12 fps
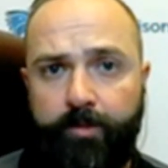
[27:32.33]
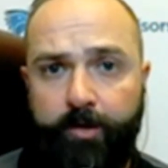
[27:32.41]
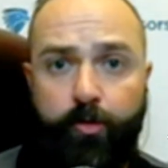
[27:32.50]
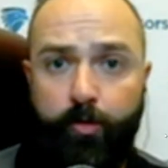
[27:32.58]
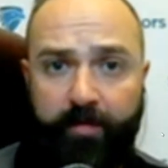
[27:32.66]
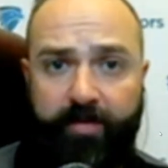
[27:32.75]

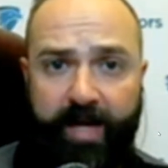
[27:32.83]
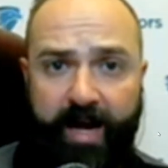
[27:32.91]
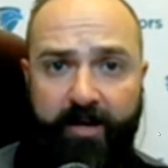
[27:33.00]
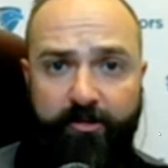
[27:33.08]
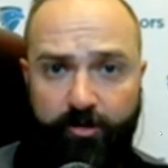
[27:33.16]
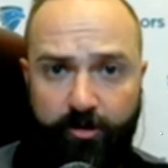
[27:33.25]
you do have
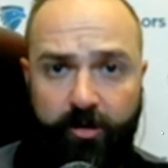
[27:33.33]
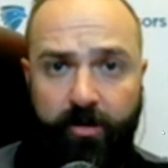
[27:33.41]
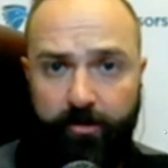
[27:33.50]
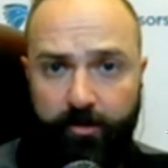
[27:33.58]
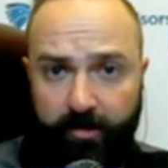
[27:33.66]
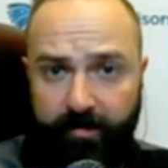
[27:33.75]
cash that you
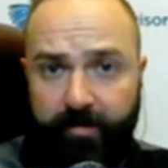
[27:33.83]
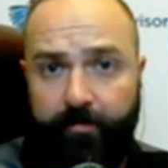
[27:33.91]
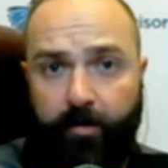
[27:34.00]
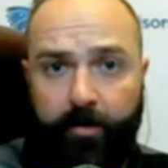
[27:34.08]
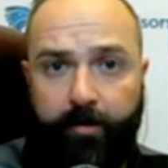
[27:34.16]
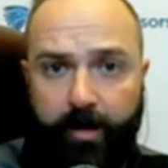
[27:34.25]
can
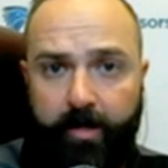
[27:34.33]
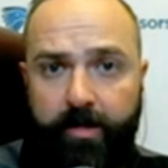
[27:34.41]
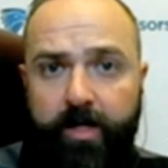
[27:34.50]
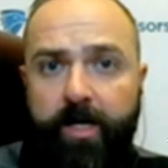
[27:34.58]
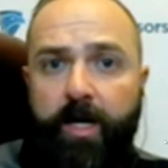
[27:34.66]
live on, right?